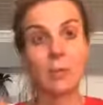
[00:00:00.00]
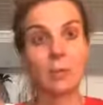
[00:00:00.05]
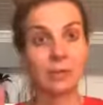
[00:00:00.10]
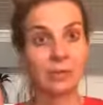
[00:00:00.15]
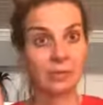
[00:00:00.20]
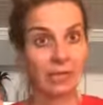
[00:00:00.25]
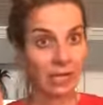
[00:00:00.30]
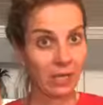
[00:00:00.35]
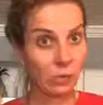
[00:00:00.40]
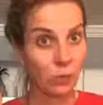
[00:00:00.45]
But
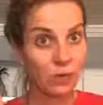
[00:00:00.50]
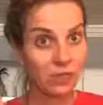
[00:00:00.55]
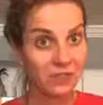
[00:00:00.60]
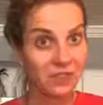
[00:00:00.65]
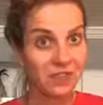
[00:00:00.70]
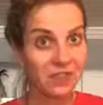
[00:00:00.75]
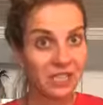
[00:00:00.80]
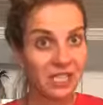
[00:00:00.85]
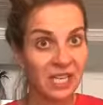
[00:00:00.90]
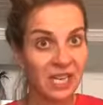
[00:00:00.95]
I'm taking one
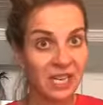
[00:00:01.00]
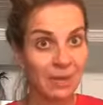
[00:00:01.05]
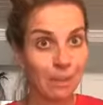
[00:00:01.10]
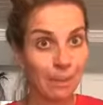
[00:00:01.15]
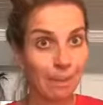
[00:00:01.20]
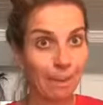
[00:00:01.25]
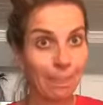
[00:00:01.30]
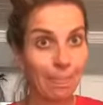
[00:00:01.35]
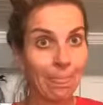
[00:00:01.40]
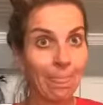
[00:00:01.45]
for the
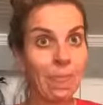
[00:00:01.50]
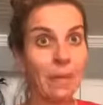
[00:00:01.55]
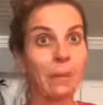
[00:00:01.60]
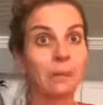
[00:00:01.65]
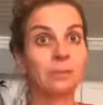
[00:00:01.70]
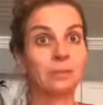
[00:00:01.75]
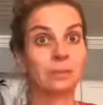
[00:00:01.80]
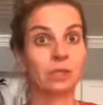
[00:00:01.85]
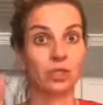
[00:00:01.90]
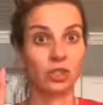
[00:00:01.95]
team
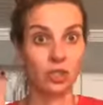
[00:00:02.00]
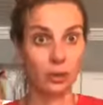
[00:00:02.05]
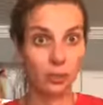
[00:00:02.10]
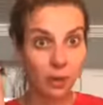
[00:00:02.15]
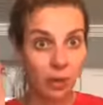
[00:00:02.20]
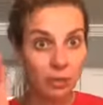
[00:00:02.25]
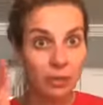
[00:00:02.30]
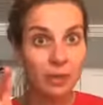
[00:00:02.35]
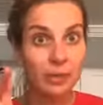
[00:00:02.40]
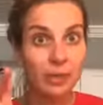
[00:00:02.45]
because you
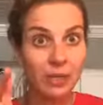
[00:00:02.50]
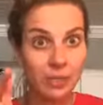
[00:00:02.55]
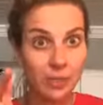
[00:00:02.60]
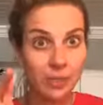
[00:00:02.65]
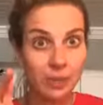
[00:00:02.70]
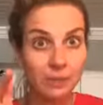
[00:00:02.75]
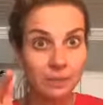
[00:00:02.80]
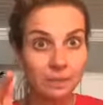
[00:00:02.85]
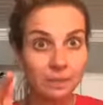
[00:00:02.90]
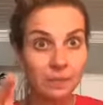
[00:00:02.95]
my
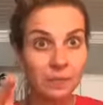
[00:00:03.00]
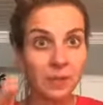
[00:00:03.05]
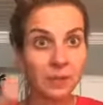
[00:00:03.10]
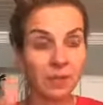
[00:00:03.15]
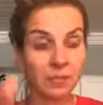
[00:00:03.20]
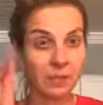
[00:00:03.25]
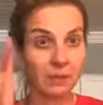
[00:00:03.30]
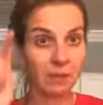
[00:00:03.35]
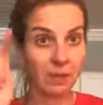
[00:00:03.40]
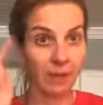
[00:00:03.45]
people. And
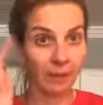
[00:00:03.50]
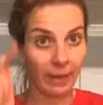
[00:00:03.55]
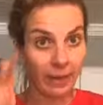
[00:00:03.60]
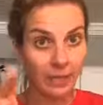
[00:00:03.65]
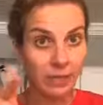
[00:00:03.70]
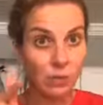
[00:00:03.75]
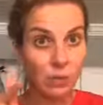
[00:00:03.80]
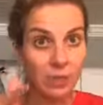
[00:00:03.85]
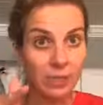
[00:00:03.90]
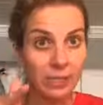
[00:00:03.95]
this is my
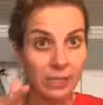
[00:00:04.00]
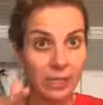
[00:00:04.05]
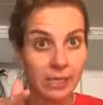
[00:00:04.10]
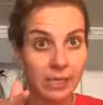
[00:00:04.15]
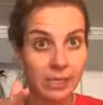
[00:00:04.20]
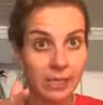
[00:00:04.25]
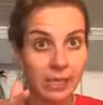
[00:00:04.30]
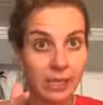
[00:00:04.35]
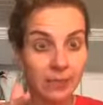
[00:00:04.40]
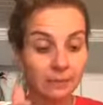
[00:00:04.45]
last wine
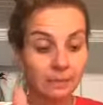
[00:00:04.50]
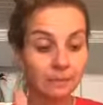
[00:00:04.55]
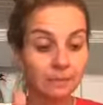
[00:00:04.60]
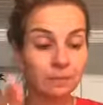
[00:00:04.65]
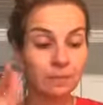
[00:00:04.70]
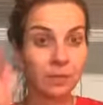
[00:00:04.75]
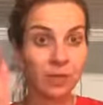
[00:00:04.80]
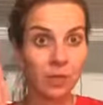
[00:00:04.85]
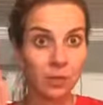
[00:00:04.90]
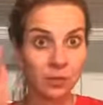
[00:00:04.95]
tasting
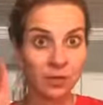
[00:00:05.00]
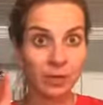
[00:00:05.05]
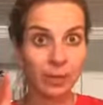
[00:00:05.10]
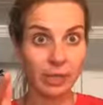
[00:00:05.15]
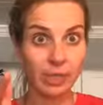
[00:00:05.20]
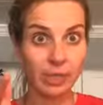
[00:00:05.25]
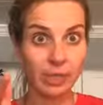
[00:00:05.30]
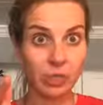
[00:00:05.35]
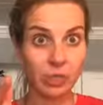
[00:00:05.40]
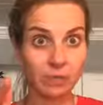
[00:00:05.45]
here at the
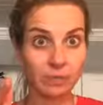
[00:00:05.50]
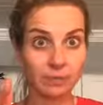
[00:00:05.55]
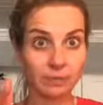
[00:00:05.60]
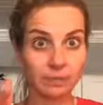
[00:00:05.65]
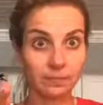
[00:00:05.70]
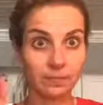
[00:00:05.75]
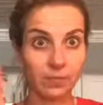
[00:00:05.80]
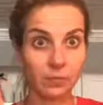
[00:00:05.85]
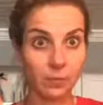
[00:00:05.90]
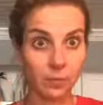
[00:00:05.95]
beach
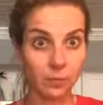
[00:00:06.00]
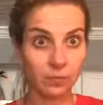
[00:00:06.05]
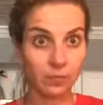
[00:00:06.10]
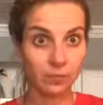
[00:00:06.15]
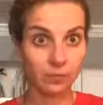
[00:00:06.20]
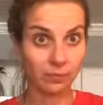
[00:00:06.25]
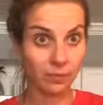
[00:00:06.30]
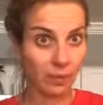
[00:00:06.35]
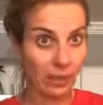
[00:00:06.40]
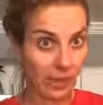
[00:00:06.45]
because we're
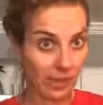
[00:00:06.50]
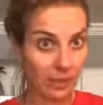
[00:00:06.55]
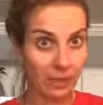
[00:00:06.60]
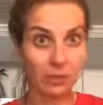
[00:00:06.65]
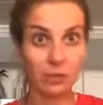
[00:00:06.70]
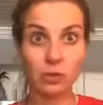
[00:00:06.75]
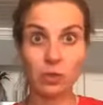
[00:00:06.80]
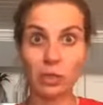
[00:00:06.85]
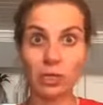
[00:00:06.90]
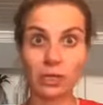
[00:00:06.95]
packing
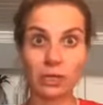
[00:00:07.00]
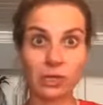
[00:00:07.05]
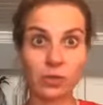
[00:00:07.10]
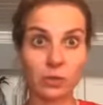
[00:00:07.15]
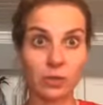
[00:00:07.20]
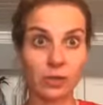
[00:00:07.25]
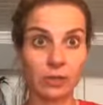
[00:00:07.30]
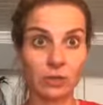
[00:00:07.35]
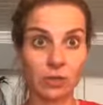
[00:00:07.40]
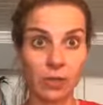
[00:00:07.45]
up the truck next
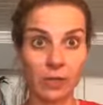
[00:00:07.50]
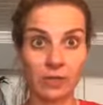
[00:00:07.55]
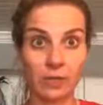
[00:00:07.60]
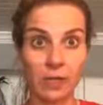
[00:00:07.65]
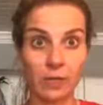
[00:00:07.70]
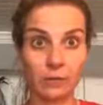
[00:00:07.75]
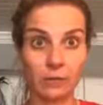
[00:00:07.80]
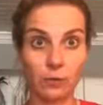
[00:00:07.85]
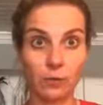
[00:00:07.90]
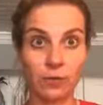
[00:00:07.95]
week and driving.
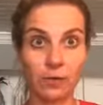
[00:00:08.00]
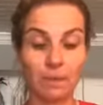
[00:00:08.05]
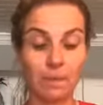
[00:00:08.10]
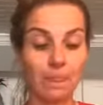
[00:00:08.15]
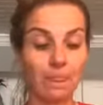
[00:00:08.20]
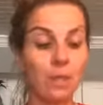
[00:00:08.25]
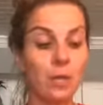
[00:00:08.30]
Home.